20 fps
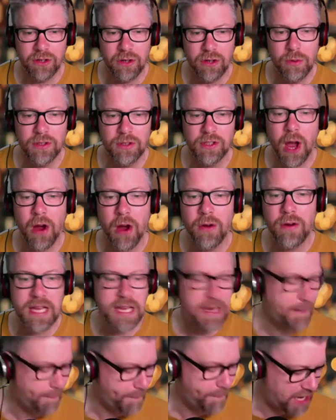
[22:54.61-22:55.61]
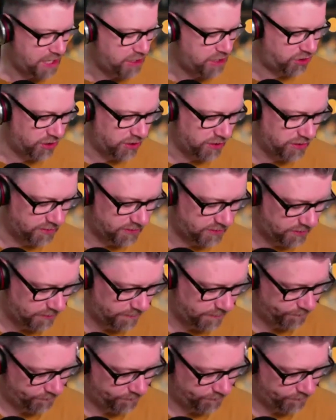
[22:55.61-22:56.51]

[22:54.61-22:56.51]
who was only mentioned